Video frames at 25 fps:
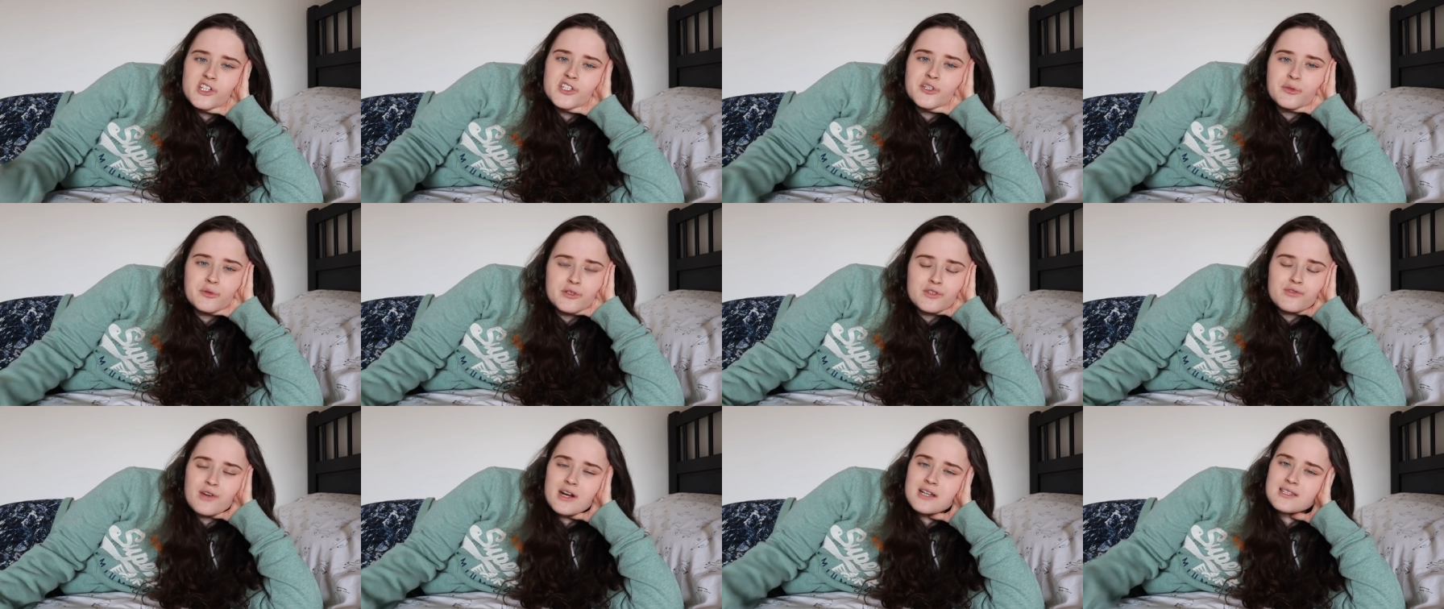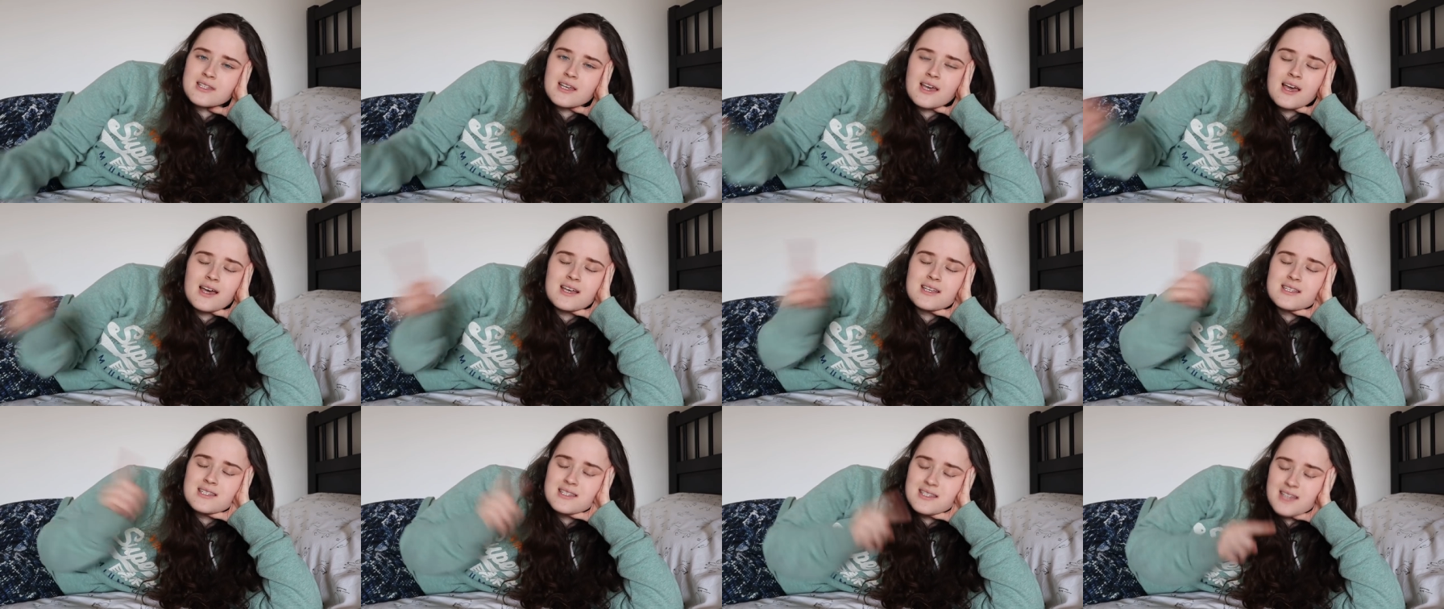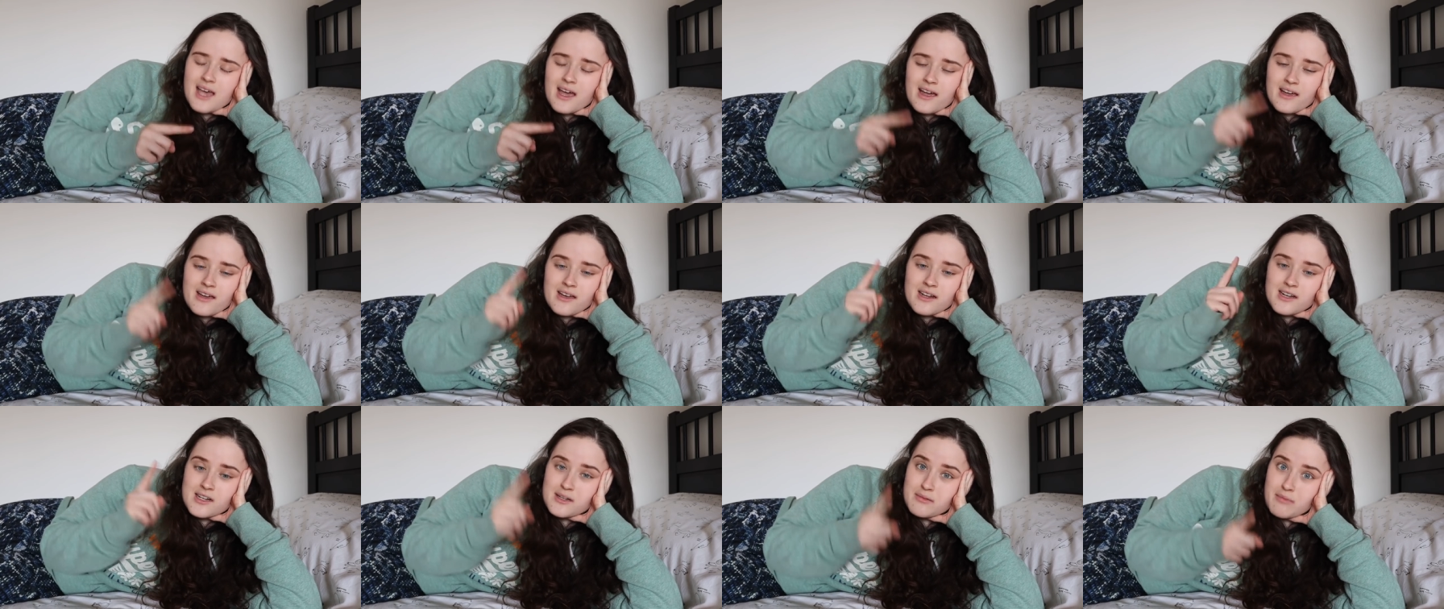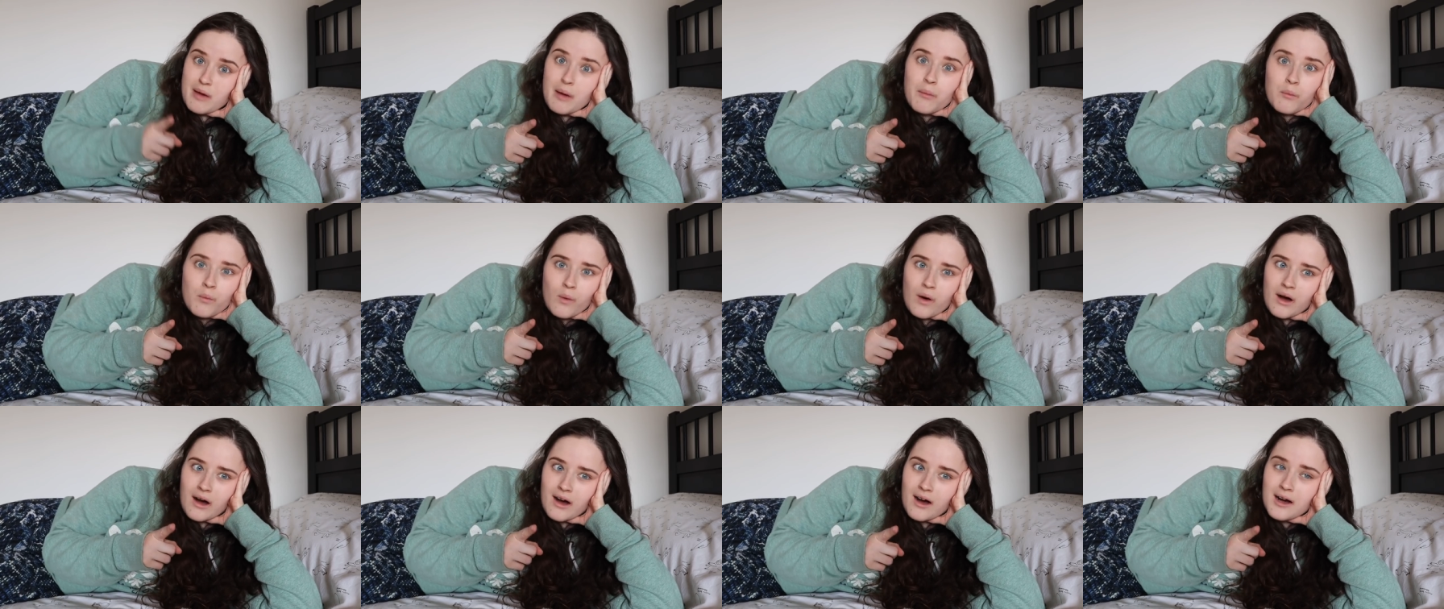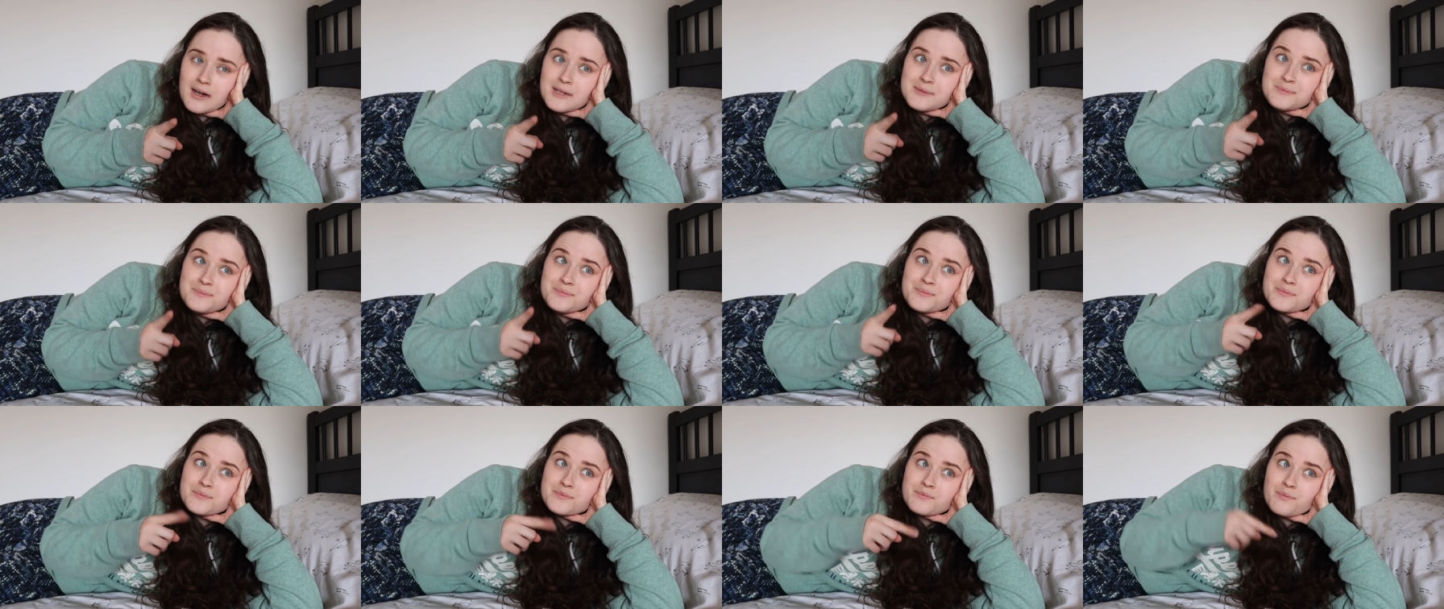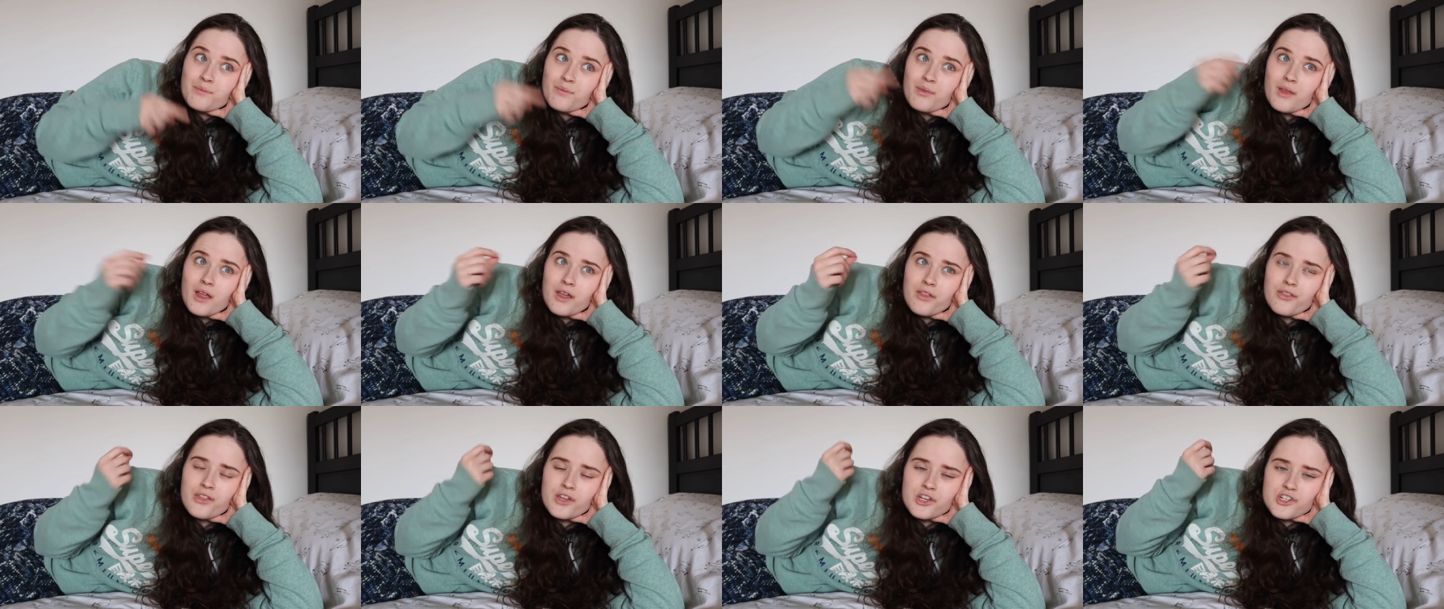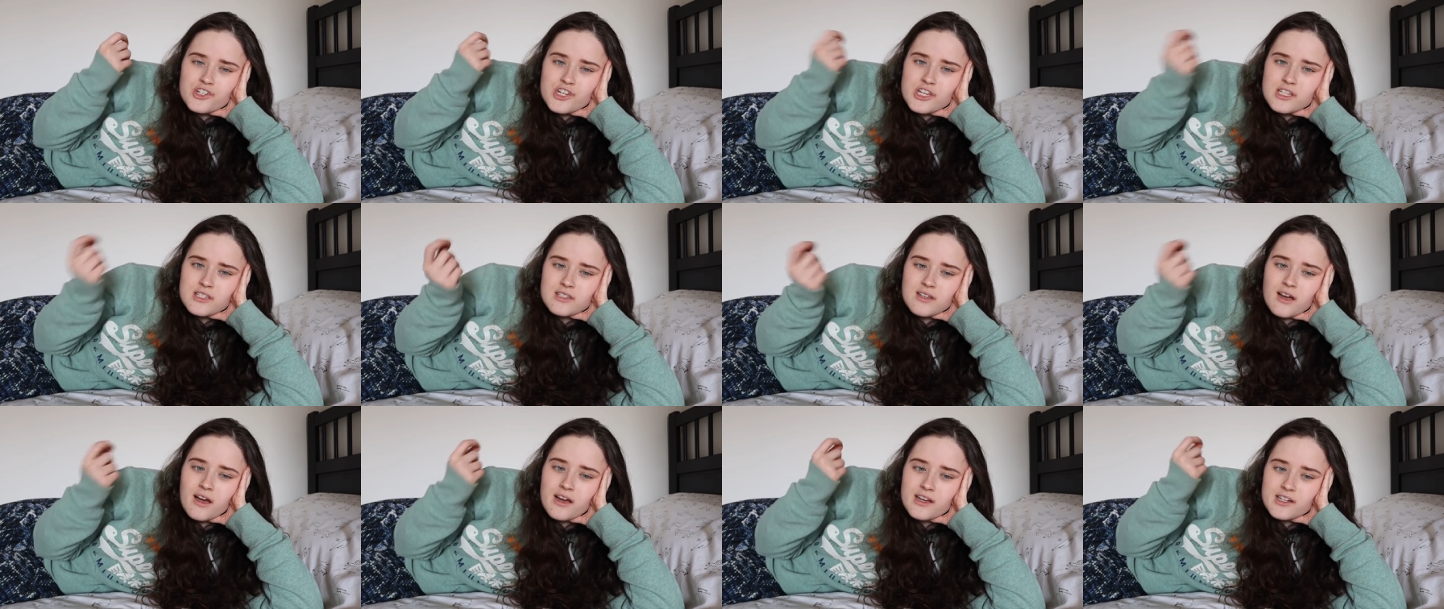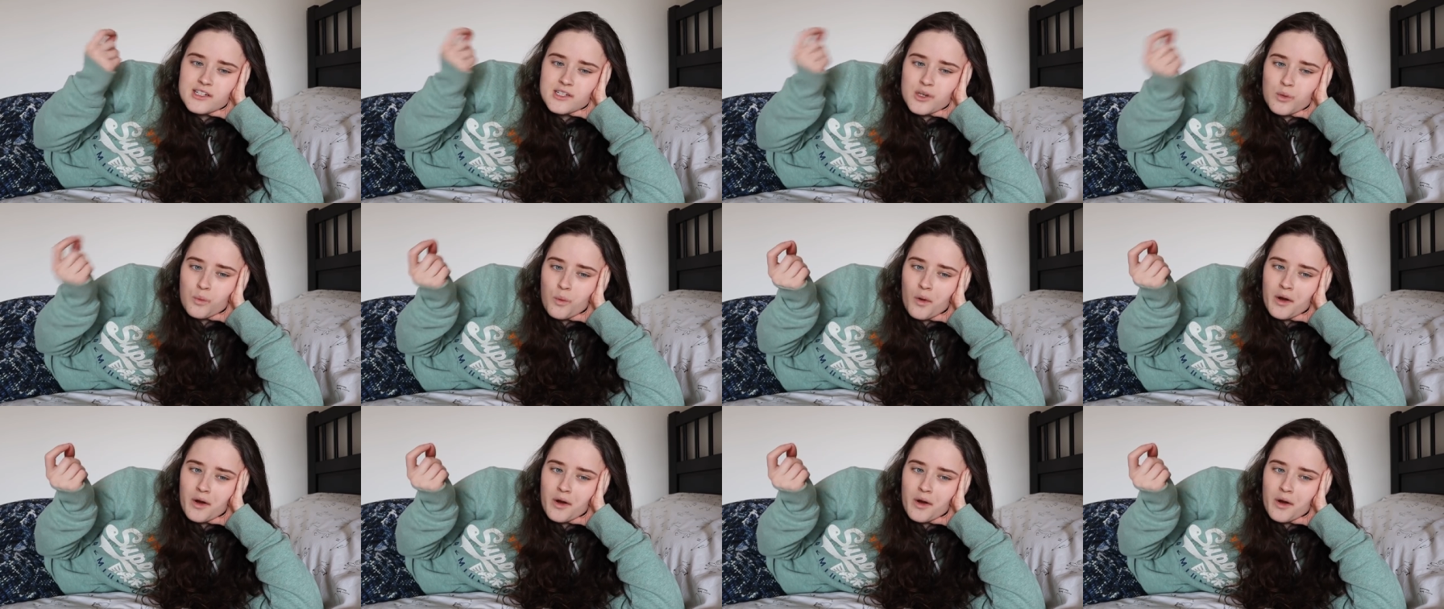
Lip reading: she was writing her second memoir, that she started to